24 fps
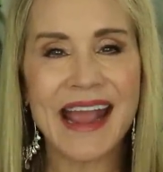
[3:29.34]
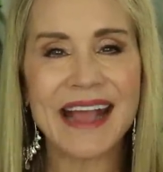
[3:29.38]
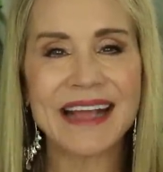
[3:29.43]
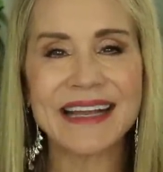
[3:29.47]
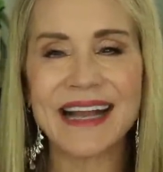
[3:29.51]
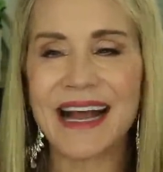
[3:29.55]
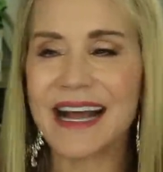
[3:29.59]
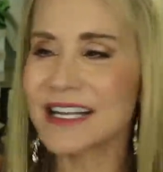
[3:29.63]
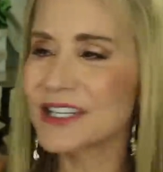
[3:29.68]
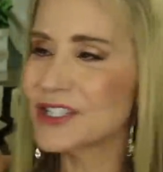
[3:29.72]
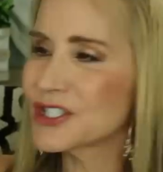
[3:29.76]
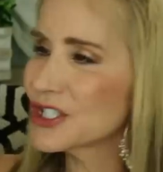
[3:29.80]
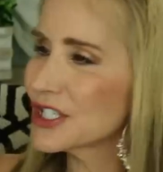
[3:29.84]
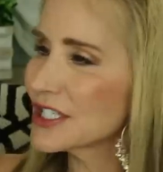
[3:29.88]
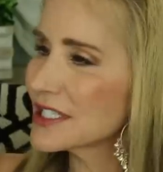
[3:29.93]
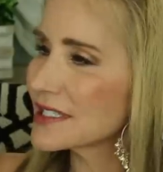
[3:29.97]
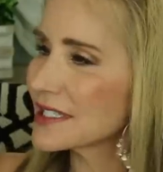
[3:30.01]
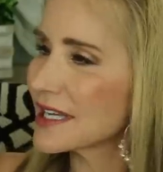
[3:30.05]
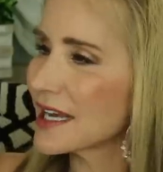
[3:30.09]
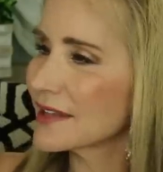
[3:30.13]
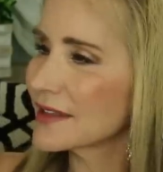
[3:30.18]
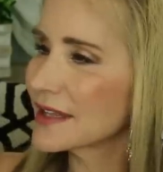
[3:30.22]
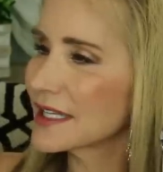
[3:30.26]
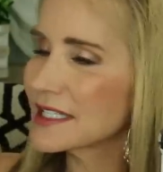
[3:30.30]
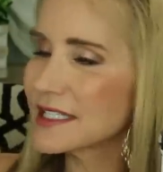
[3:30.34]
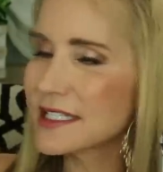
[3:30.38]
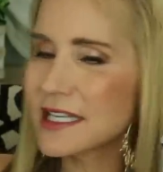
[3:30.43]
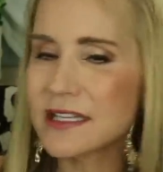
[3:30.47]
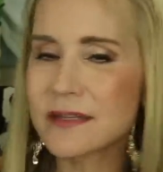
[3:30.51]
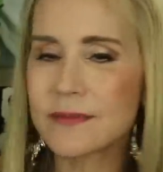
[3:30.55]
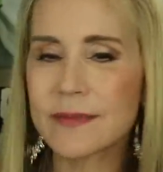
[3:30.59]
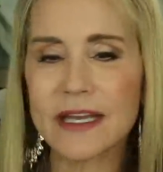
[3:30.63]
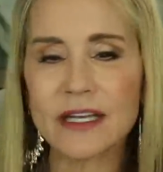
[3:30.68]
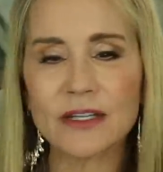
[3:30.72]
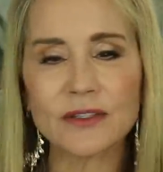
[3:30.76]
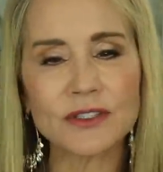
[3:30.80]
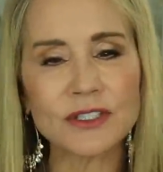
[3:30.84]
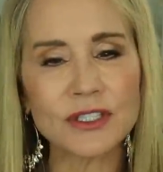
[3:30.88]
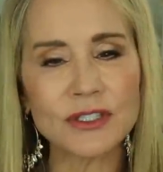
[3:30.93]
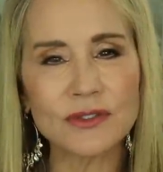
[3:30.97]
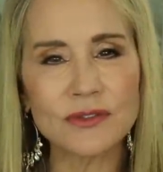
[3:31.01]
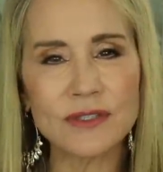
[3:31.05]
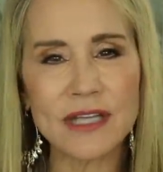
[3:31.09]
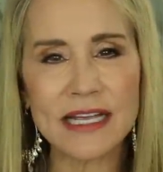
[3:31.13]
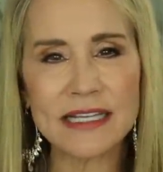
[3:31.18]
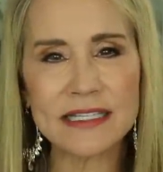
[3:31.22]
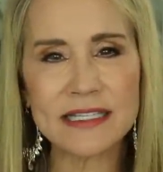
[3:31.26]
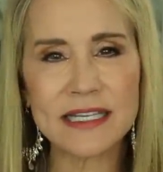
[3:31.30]
And I just got this in the mail two
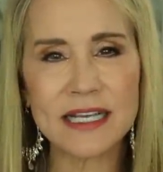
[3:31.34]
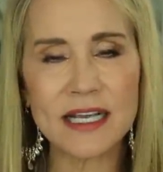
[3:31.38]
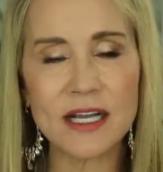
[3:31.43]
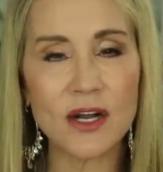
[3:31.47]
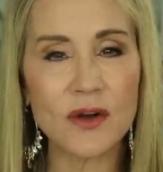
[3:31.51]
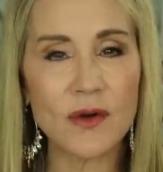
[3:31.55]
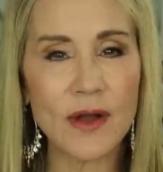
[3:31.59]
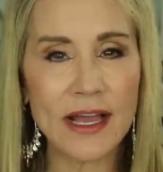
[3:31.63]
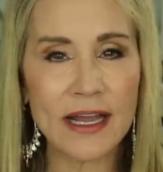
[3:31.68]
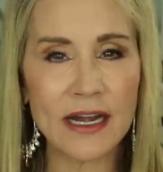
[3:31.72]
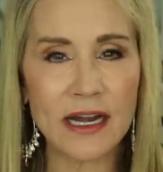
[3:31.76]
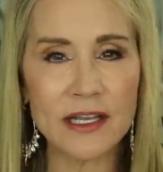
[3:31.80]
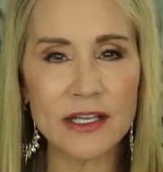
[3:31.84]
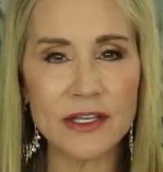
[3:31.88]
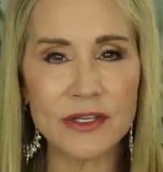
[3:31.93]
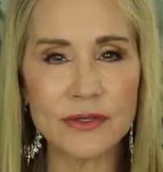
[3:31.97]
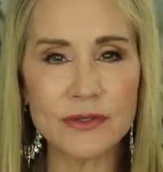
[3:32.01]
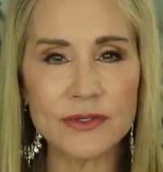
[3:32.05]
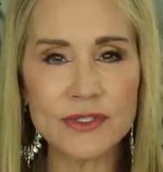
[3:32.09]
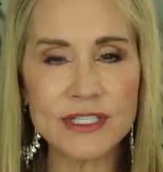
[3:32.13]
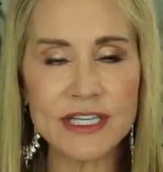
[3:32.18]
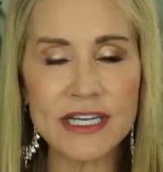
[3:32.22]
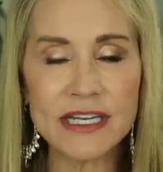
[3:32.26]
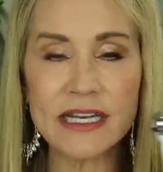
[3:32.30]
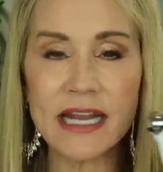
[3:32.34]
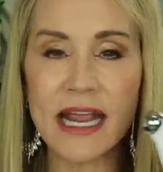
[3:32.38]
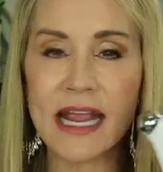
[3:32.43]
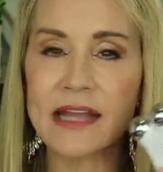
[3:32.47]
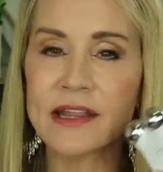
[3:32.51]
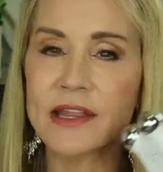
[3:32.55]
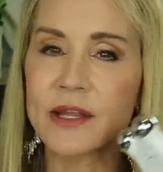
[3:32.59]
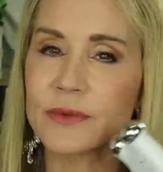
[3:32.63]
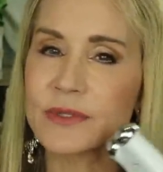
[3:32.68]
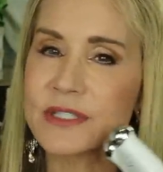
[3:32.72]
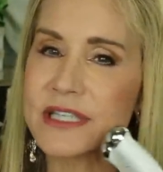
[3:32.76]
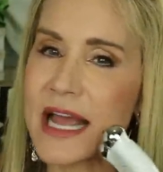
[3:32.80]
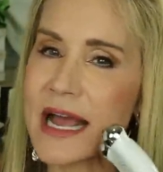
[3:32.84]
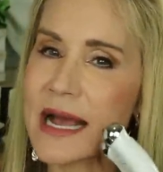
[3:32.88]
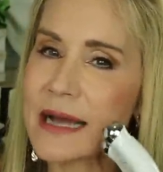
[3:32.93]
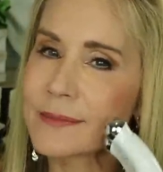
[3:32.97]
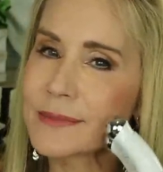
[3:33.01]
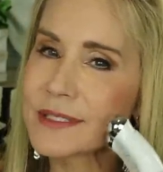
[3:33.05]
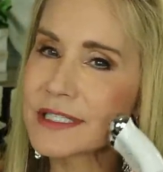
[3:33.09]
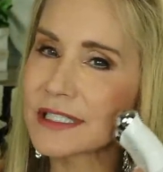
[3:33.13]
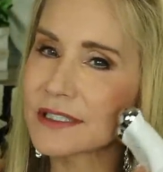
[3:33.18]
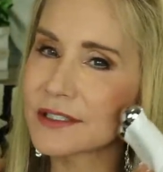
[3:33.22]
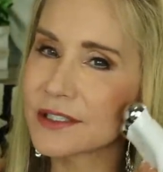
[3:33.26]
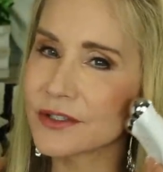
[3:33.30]
days ago and I used it and there was
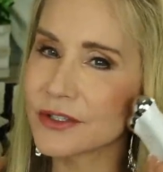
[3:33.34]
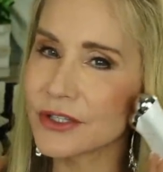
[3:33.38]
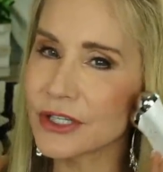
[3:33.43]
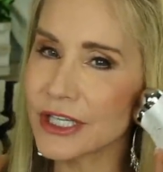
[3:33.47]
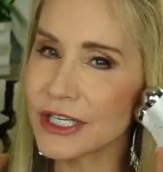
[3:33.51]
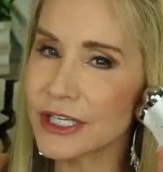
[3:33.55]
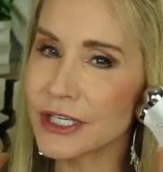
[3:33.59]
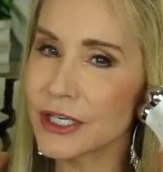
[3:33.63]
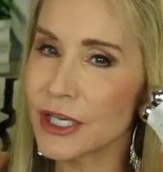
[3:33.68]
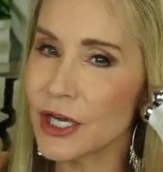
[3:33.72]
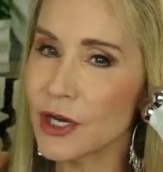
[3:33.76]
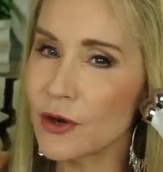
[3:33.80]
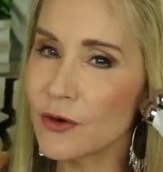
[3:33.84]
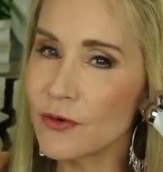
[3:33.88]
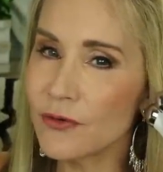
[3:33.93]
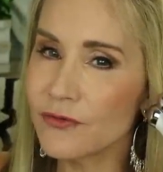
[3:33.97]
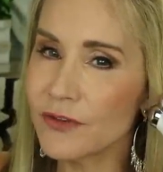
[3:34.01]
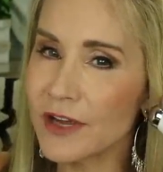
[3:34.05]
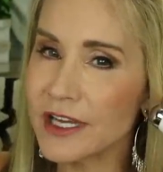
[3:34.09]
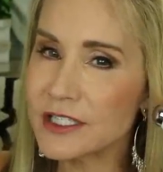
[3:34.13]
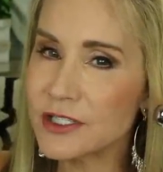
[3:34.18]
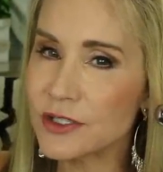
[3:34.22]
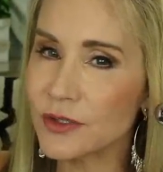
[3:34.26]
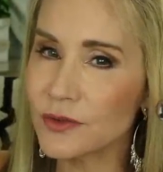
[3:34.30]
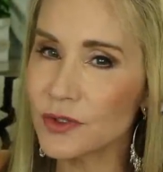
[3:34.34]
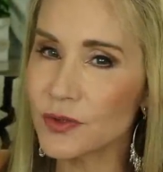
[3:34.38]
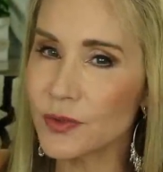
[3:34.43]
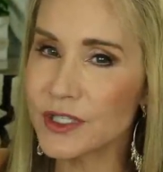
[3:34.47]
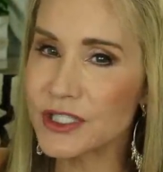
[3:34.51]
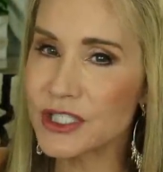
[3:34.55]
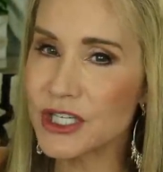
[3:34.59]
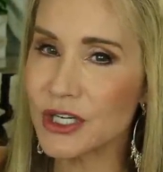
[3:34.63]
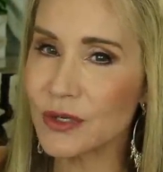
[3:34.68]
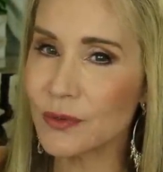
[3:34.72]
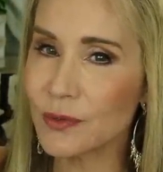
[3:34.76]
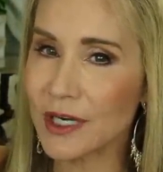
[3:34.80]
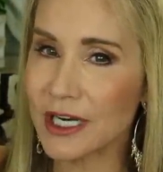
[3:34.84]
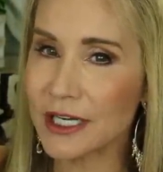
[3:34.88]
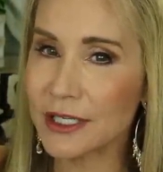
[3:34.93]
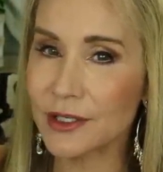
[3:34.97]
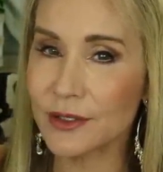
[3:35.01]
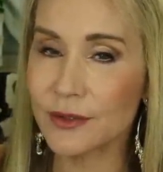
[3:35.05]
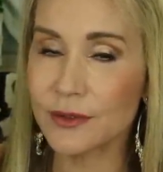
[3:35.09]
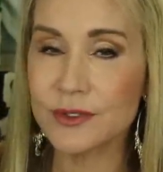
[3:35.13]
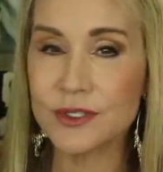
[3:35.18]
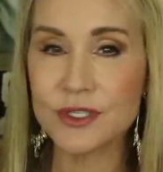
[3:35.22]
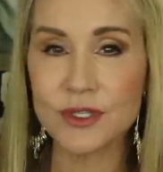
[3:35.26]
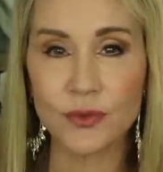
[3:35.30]
absolutely no facial twitching when I
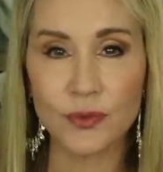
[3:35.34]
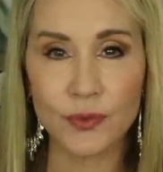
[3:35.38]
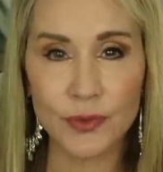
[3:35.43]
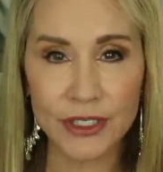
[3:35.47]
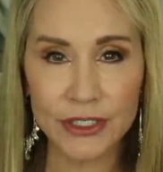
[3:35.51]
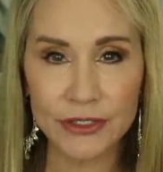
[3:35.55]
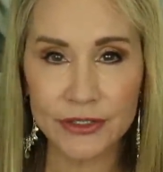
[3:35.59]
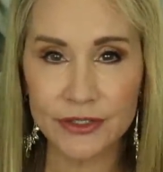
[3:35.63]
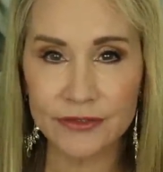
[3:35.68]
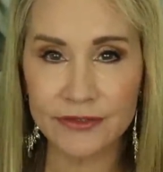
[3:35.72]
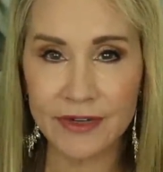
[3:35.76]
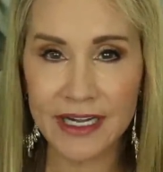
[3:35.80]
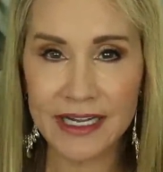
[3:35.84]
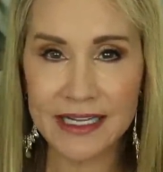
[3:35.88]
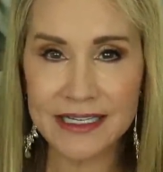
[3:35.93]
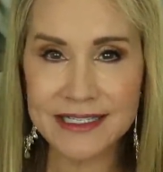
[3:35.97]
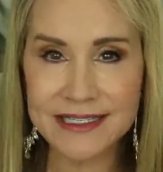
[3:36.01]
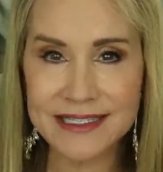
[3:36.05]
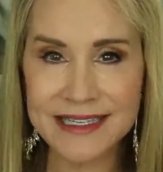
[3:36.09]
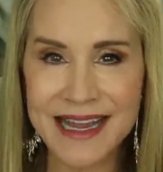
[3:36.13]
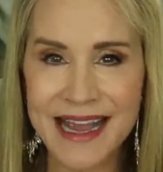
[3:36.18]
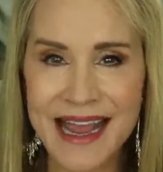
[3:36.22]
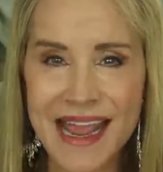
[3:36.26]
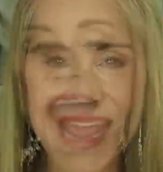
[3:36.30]
used the real device.